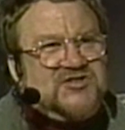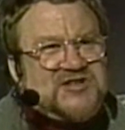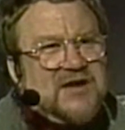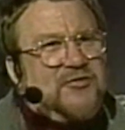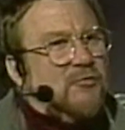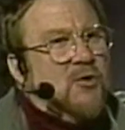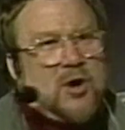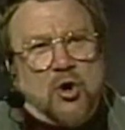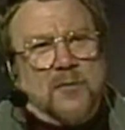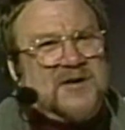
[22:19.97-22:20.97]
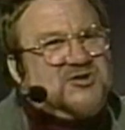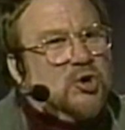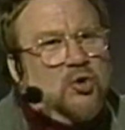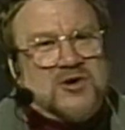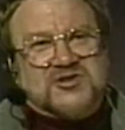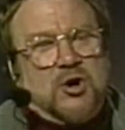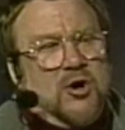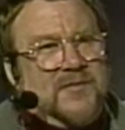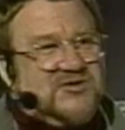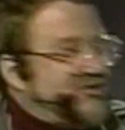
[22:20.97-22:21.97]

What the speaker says: Instead of throwing a whole bunch of chords and a whole bunch of